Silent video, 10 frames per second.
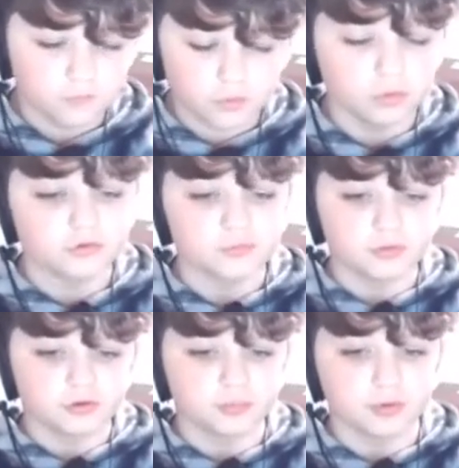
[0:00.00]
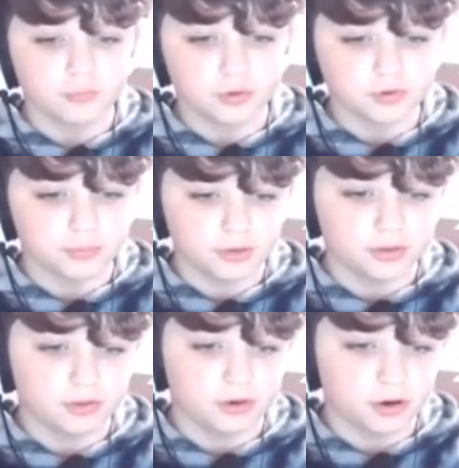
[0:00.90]
Of course, Builder Pro build
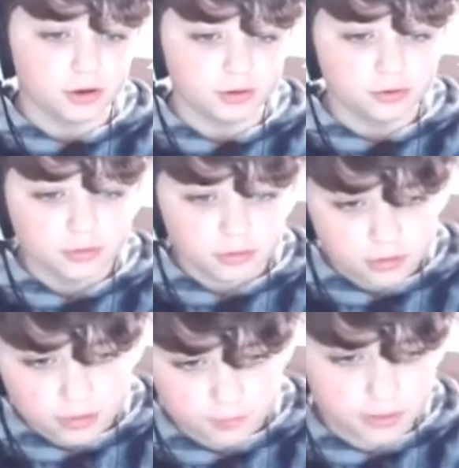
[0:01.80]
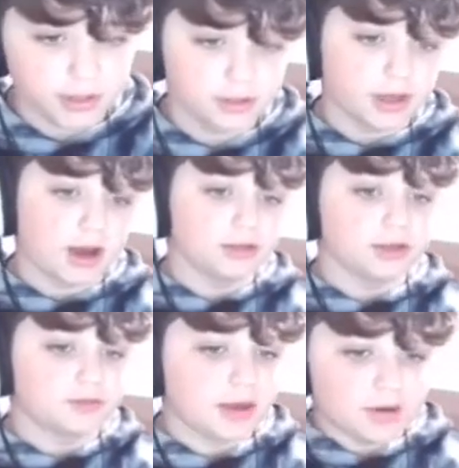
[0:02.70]
immediately on. And I
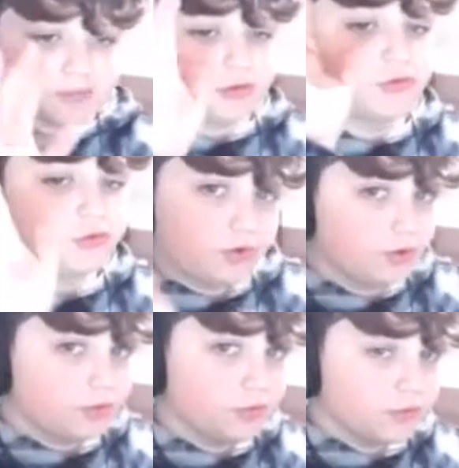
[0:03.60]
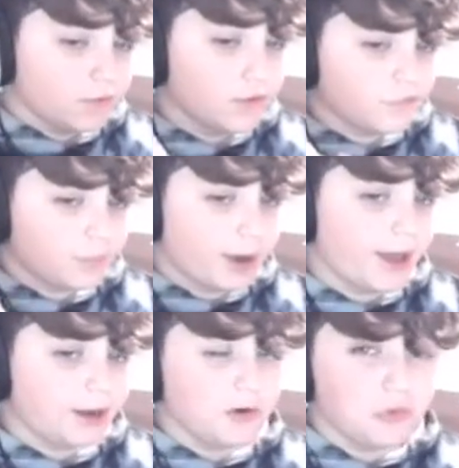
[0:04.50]
like to have it as 0 for
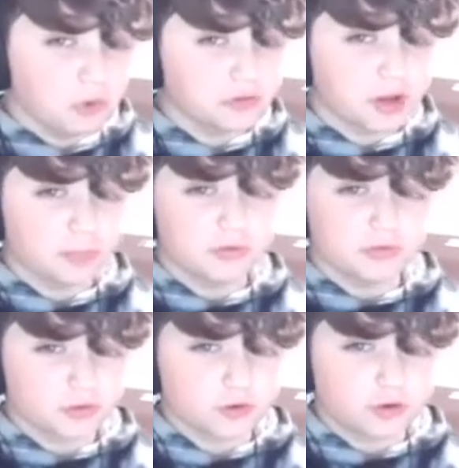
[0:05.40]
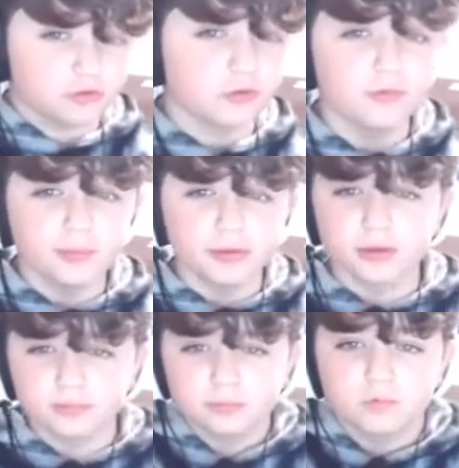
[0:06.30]
my edit hold time because it's kind of
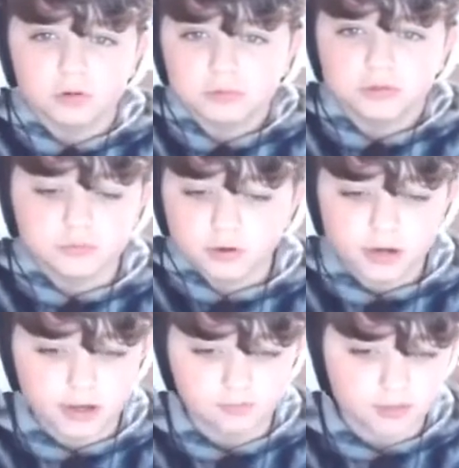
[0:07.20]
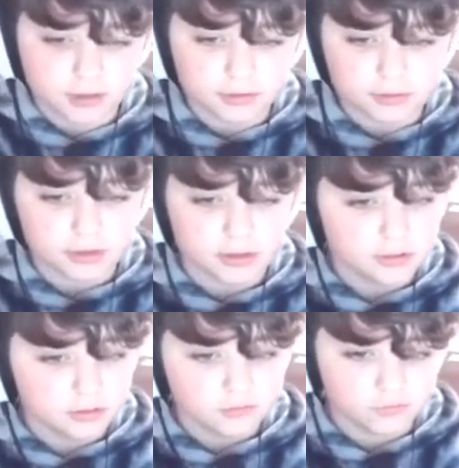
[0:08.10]
stupid. Like, why would you want to have that?
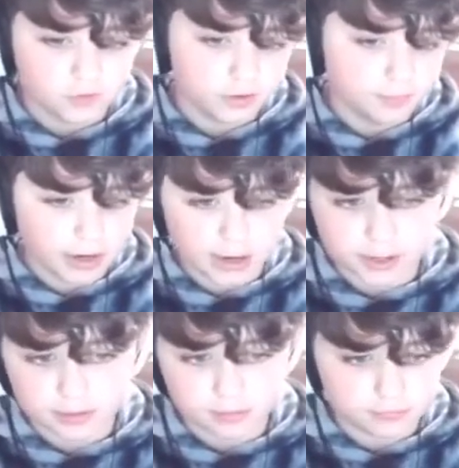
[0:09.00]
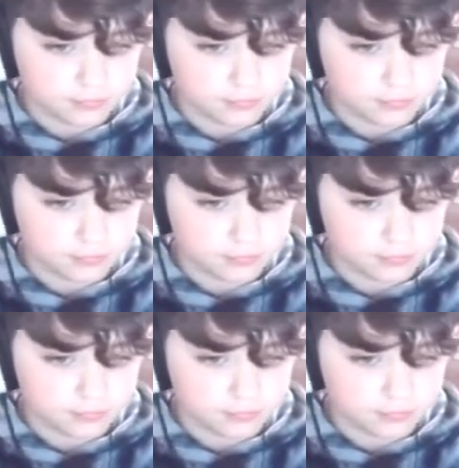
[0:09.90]
Feedback.